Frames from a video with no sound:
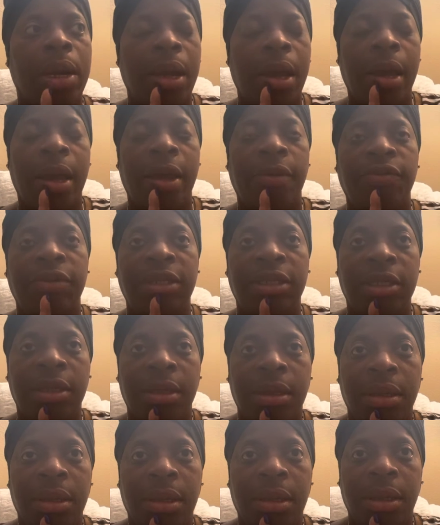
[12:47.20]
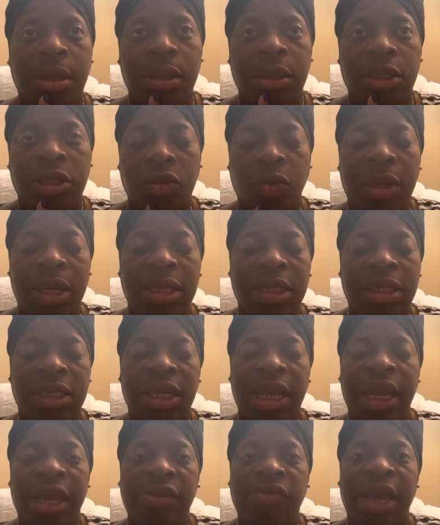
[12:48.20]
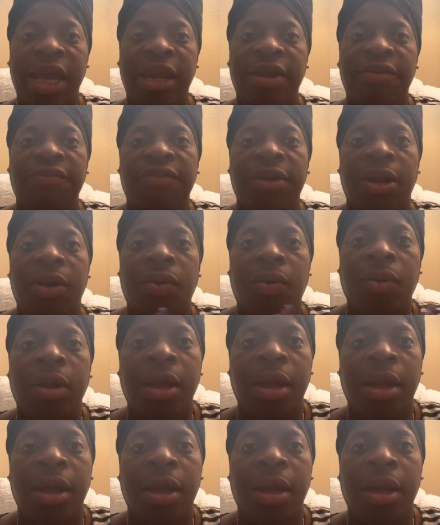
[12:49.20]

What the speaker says: of someone saying that if you don't